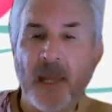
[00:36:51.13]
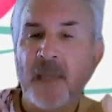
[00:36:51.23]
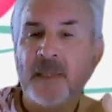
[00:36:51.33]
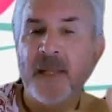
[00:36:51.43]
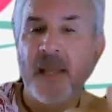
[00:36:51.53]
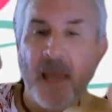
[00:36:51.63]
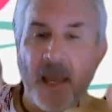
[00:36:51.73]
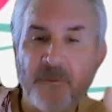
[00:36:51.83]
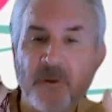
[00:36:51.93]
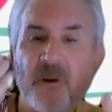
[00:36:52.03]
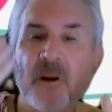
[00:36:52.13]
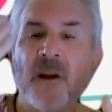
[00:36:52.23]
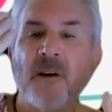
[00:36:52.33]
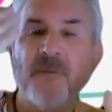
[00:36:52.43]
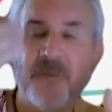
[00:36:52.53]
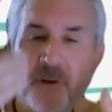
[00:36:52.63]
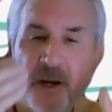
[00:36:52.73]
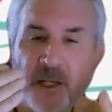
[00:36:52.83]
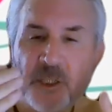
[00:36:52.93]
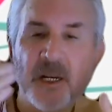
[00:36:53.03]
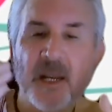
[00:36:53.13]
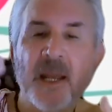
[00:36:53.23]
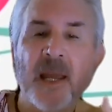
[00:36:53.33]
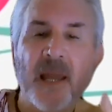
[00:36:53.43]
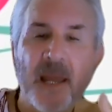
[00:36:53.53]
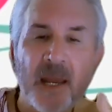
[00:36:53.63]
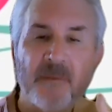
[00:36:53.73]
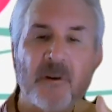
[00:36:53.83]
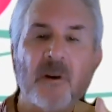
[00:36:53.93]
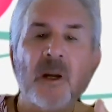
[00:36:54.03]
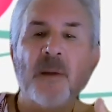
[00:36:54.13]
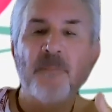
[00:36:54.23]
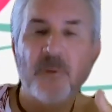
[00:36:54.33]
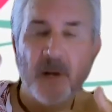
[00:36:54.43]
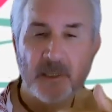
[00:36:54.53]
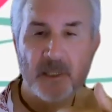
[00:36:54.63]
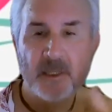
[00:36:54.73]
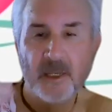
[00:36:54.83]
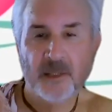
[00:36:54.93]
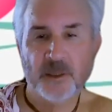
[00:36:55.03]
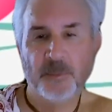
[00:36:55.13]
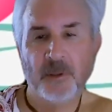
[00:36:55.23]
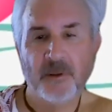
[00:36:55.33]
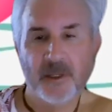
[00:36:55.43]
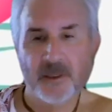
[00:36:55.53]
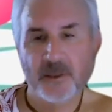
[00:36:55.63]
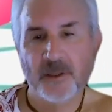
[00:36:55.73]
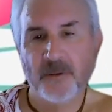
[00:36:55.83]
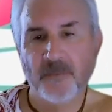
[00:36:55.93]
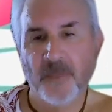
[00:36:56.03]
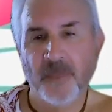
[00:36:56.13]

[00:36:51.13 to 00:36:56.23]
He's an ever fresh, ever present experience.